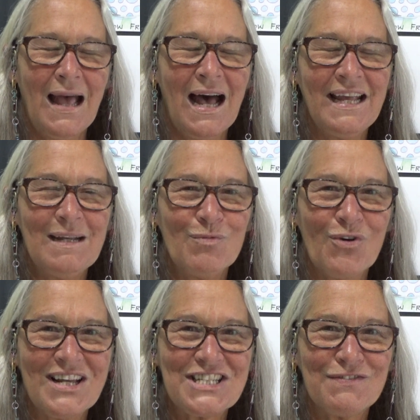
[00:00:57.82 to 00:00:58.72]
I am
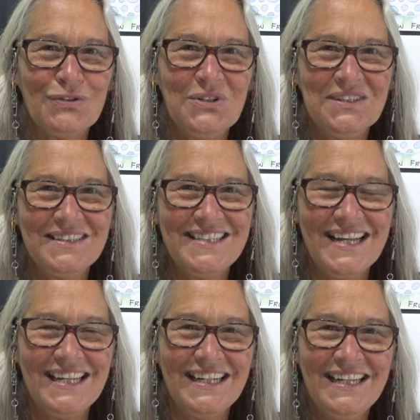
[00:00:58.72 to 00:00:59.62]
restful.
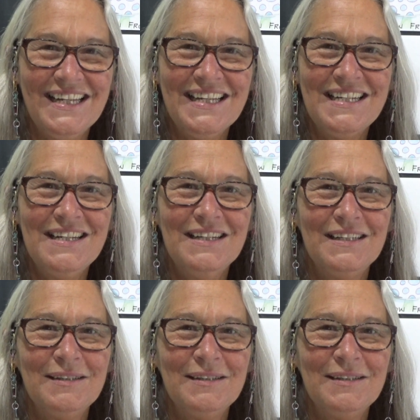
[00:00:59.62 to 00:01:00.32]
Take it in.